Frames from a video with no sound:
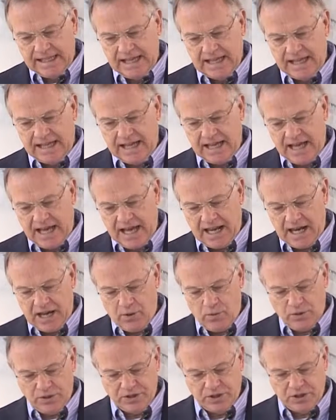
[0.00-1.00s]
Uh, and
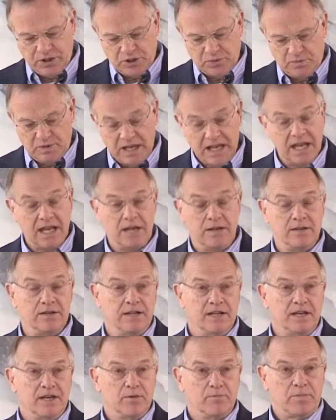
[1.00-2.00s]
I want to just
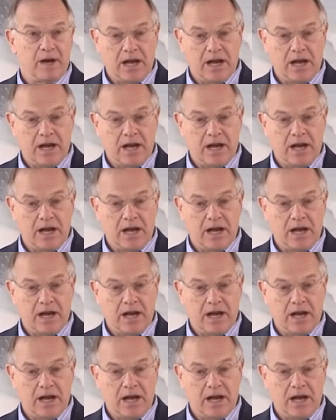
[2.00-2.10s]
begin